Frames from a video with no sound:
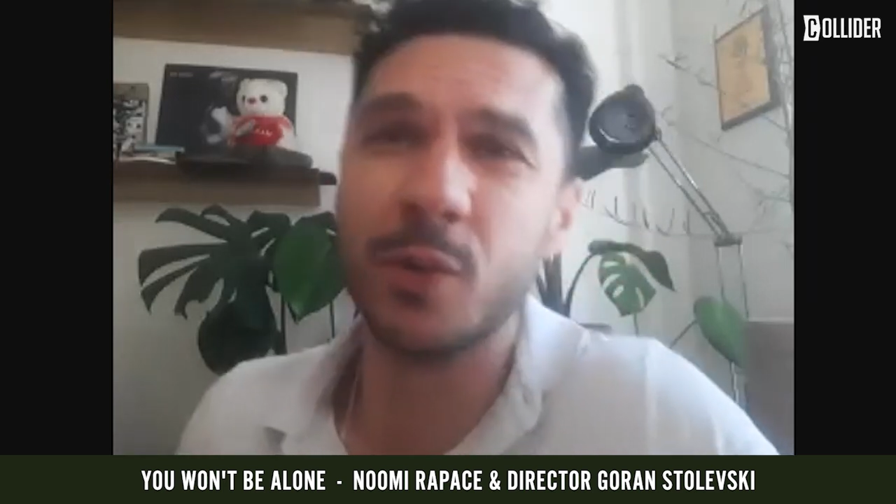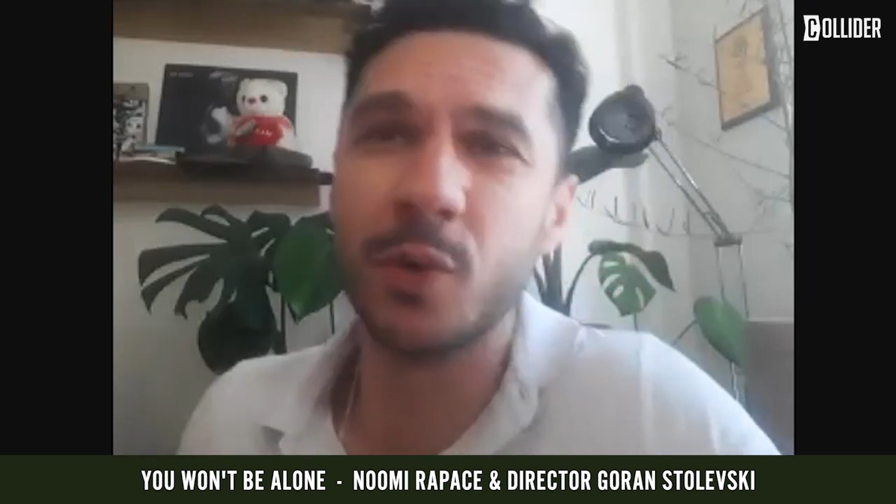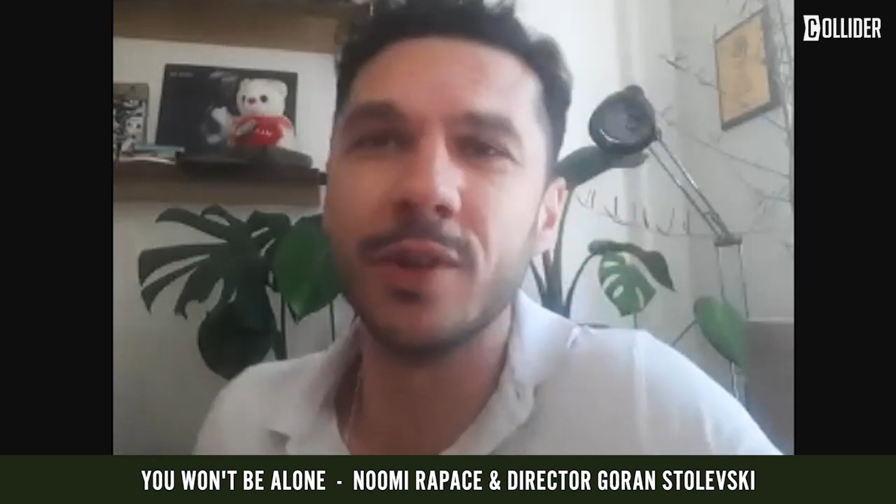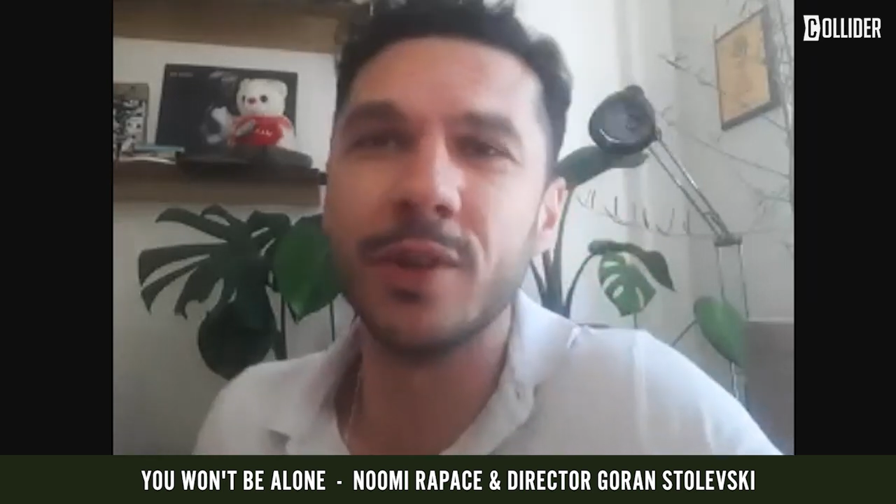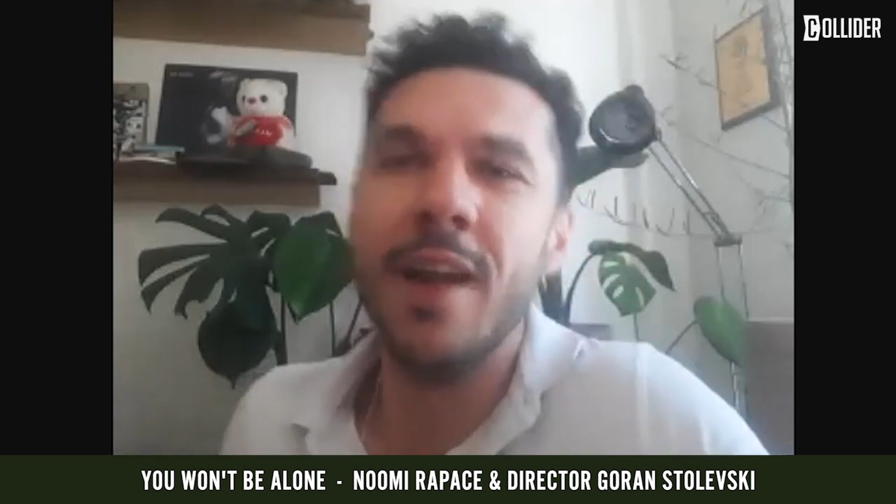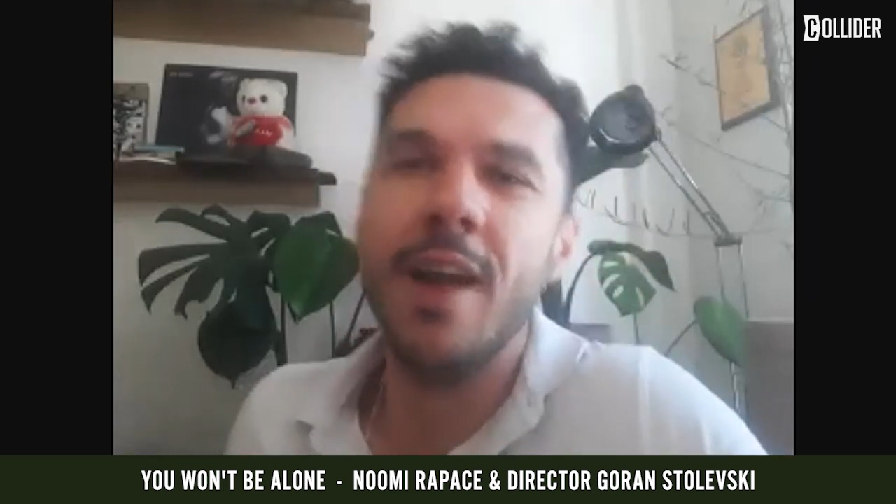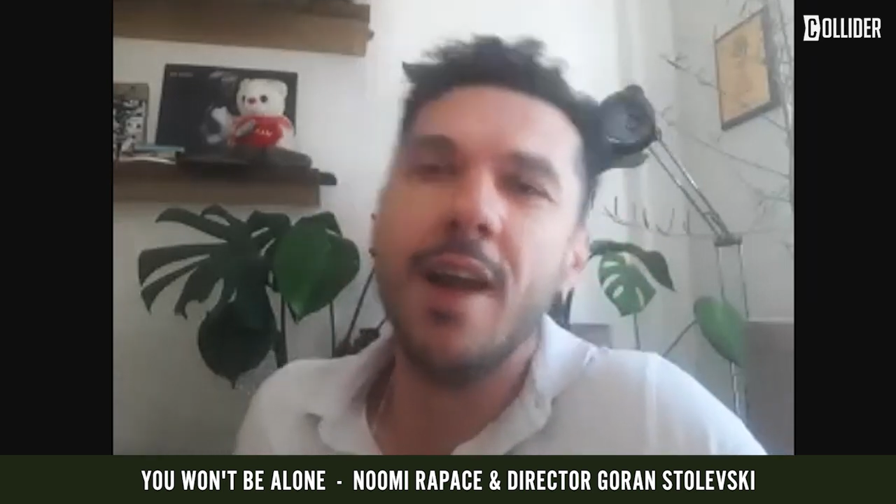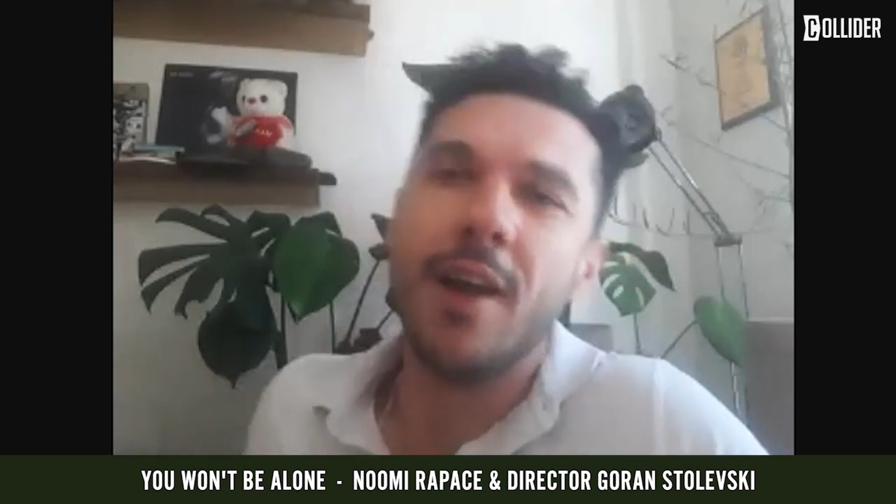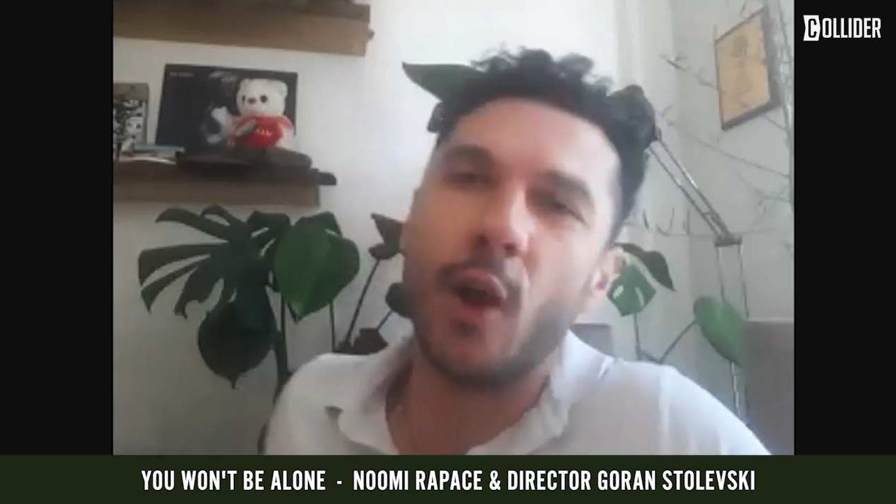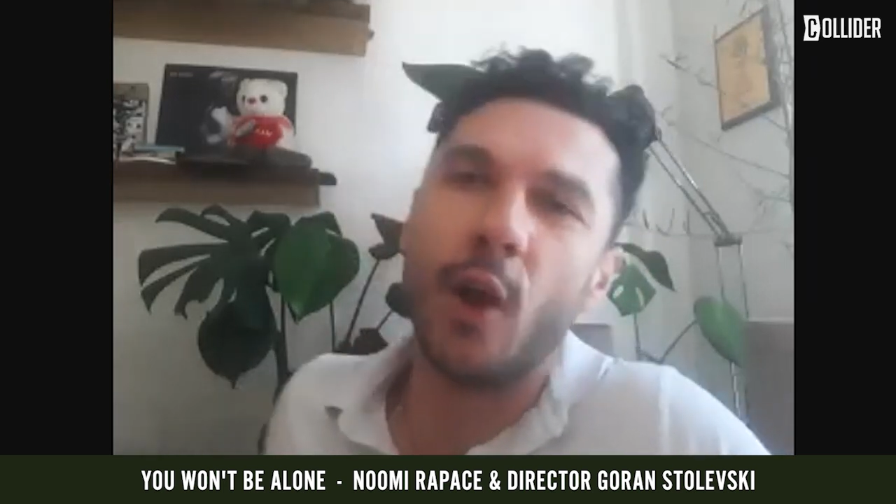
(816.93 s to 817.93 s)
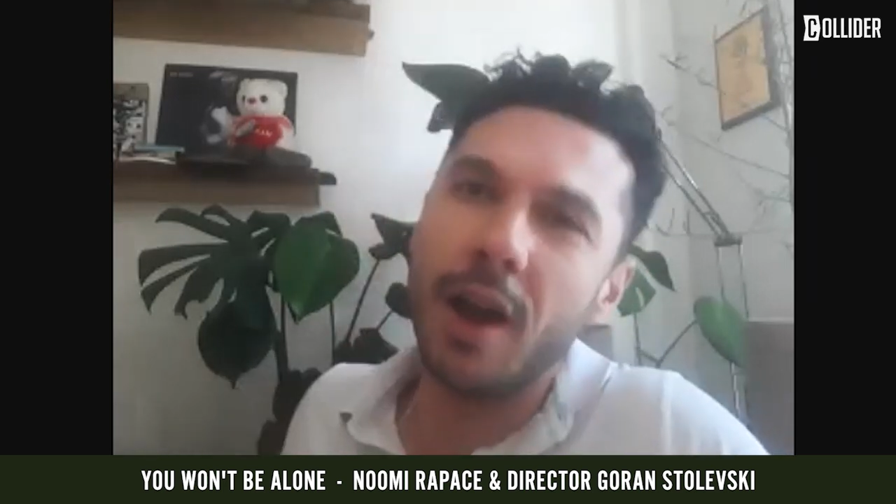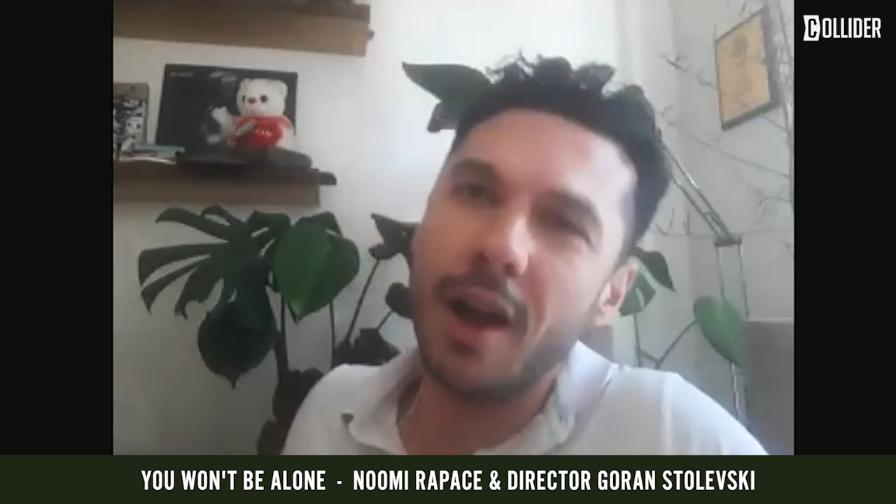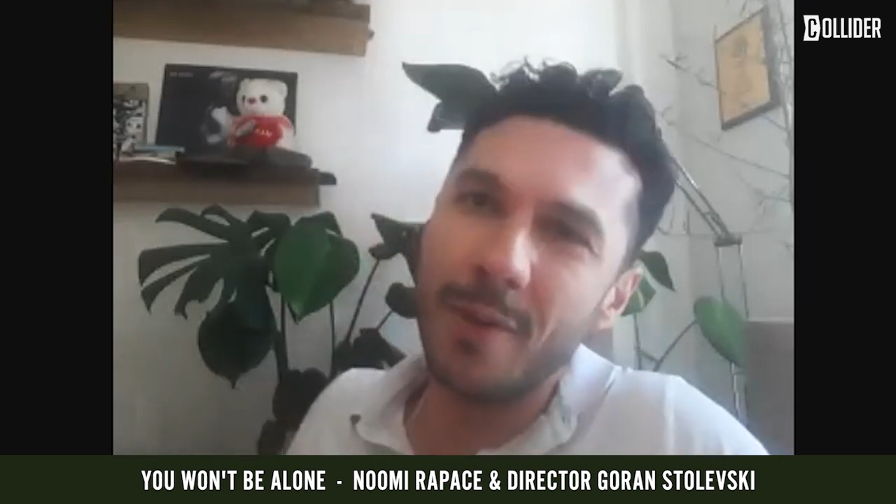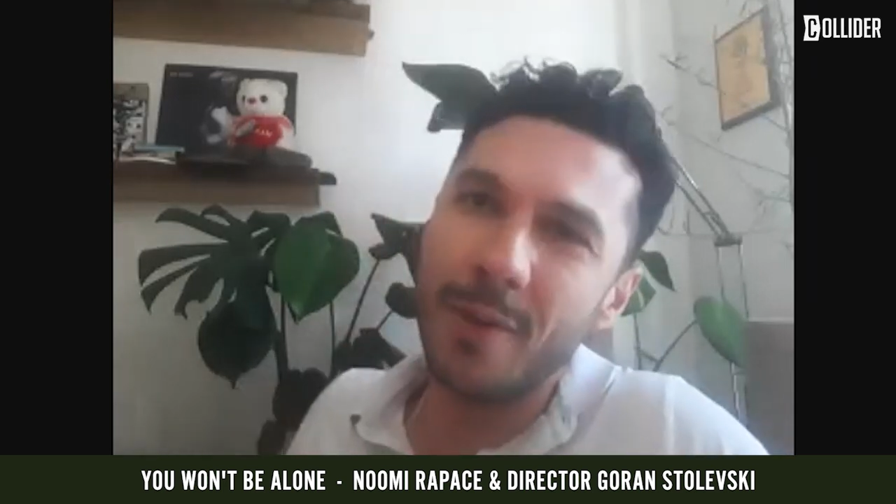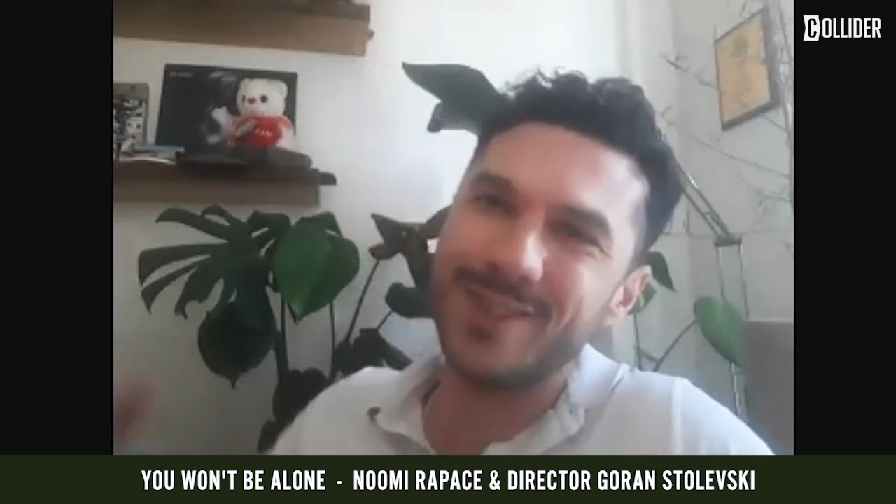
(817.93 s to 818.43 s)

a world no um,